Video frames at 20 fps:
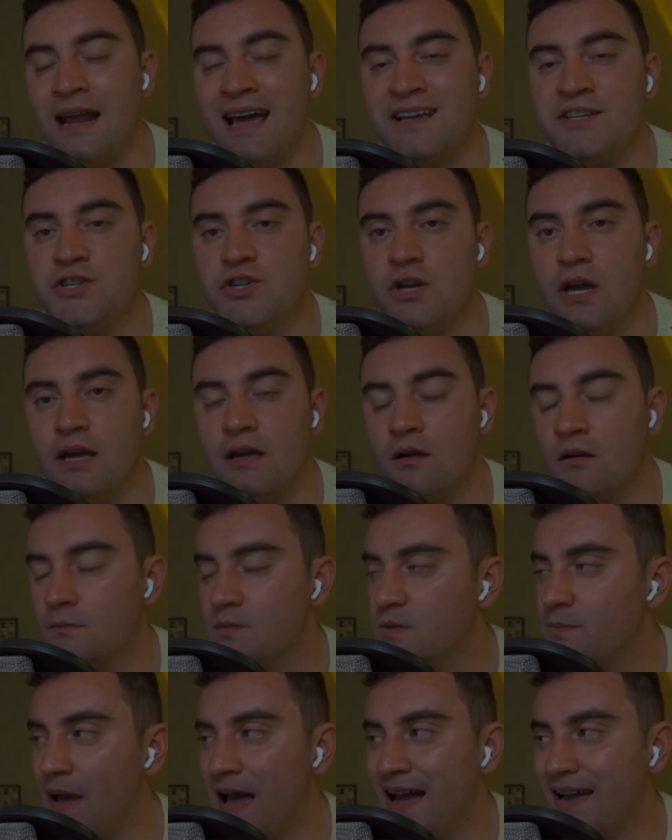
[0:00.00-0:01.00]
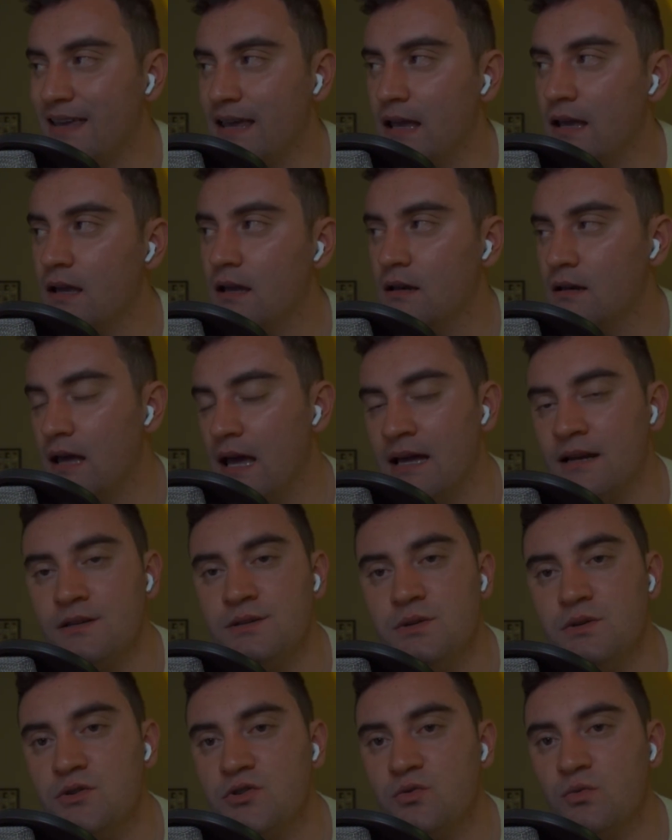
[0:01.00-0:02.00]
SGA comes back in at
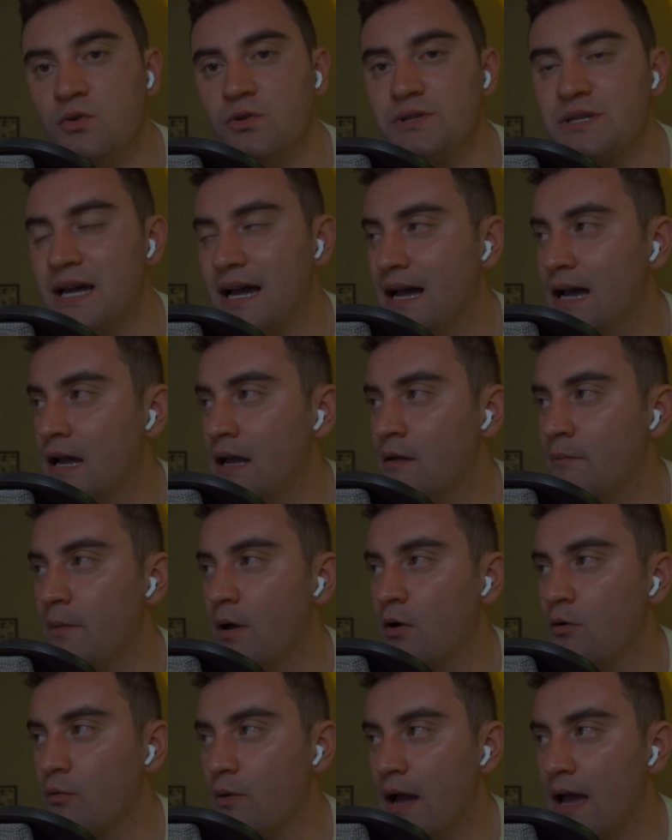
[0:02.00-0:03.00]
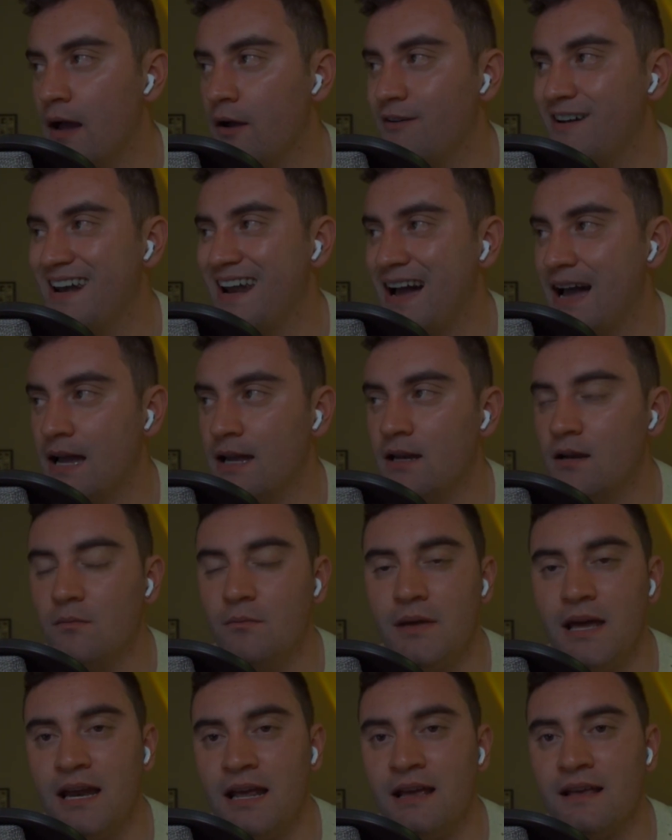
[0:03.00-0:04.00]
his usual time around
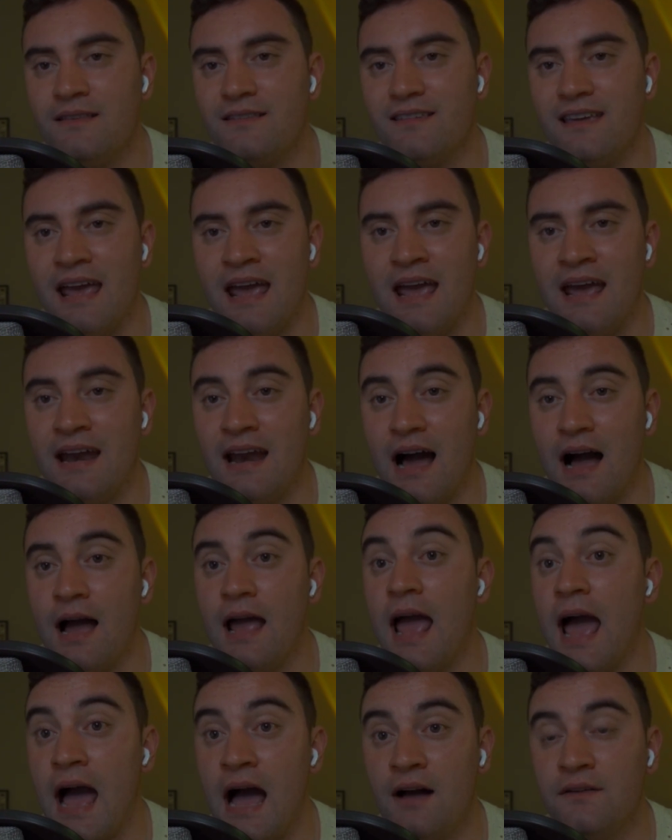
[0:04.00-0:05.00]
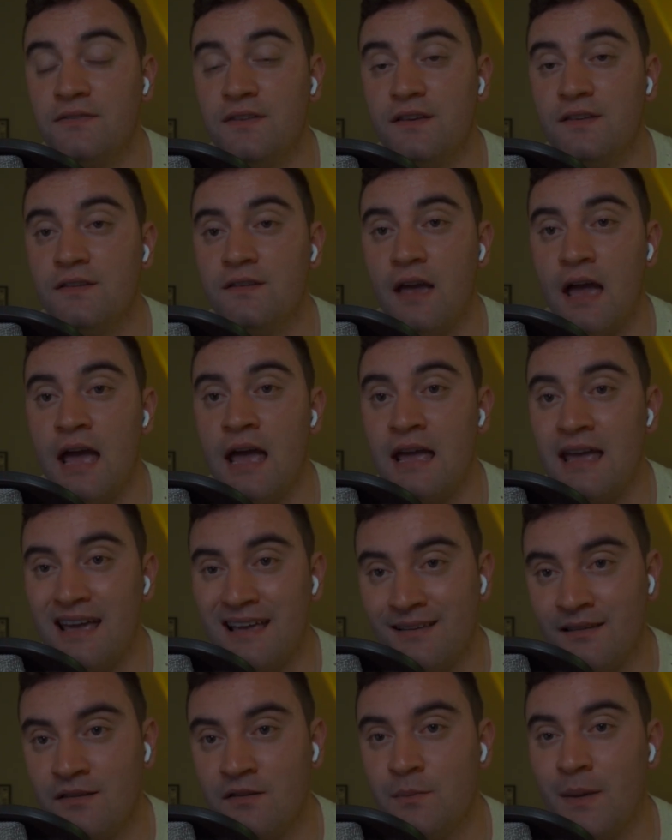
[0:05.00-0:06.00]
9 minutes, and I have to say,
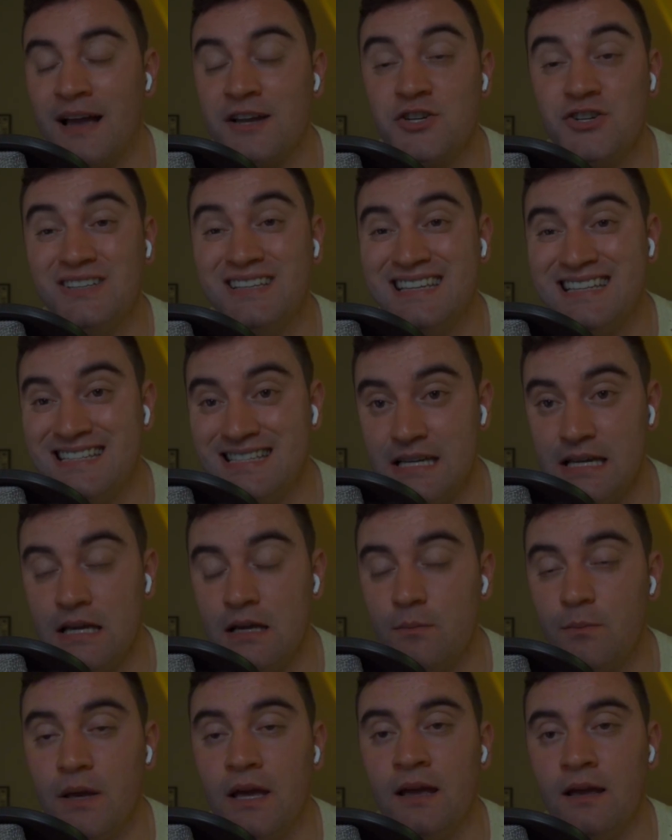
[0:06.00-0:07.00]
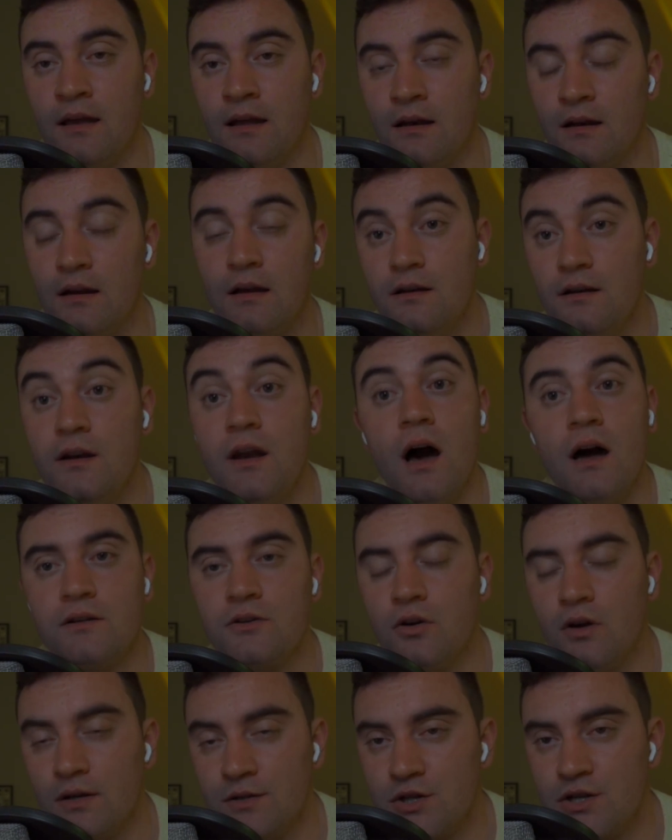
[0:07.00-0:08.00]
especially deep in nut
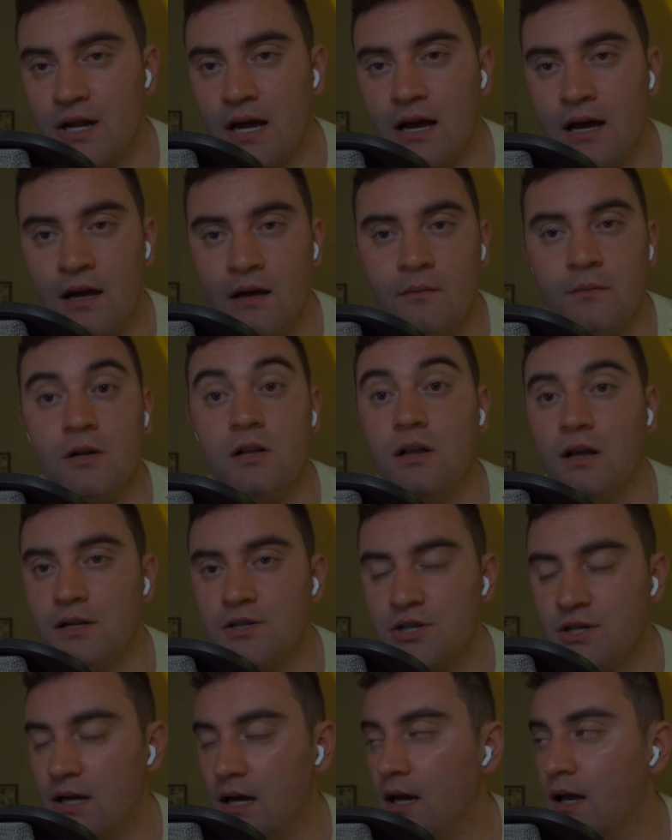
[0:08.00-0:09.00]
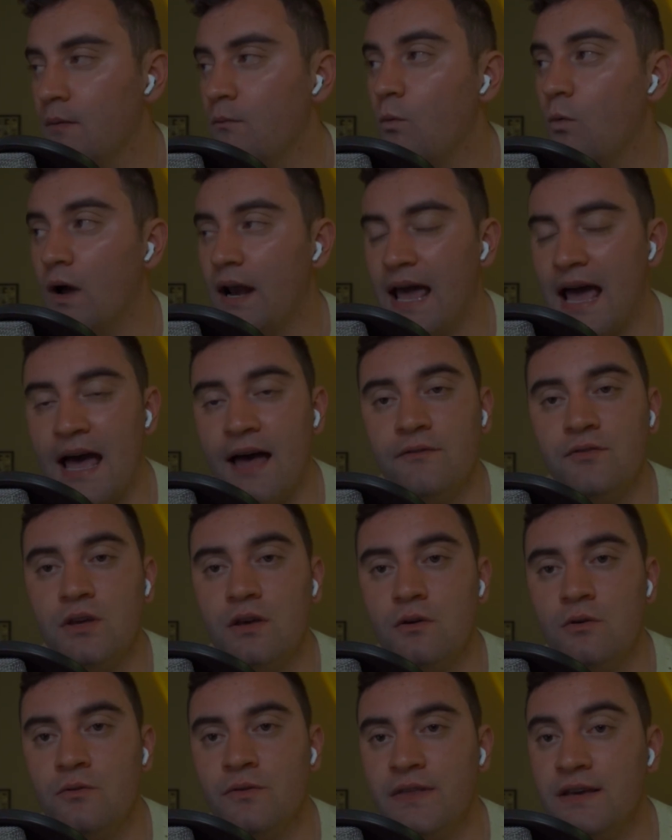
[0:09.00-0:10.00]
crunch time, clutch time, what have
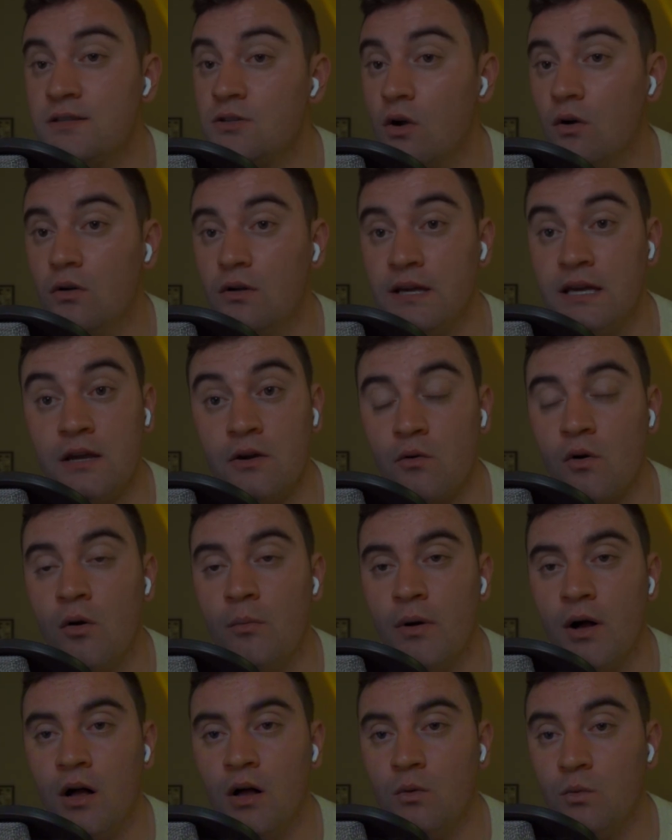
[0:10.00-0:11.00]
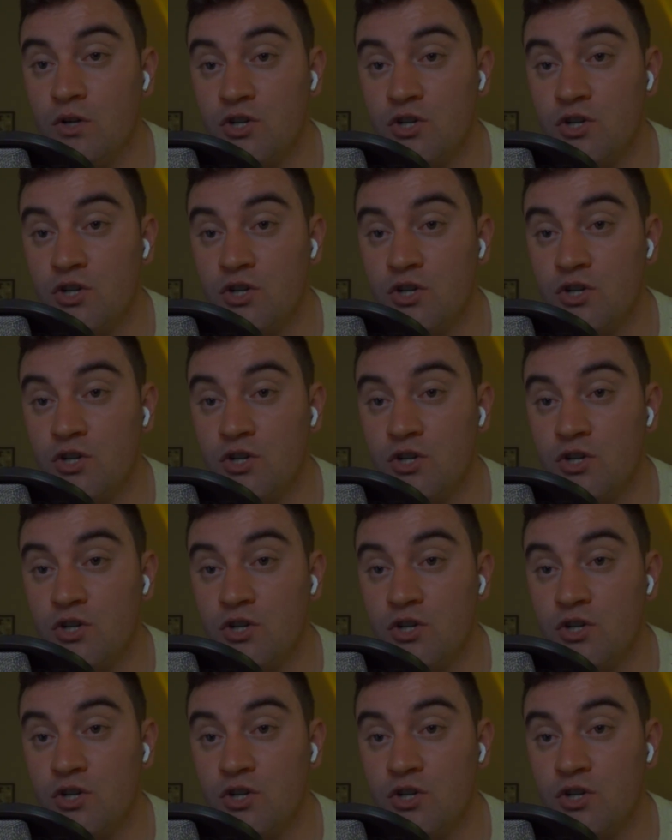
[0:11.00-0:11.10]
you, this whole hero ball with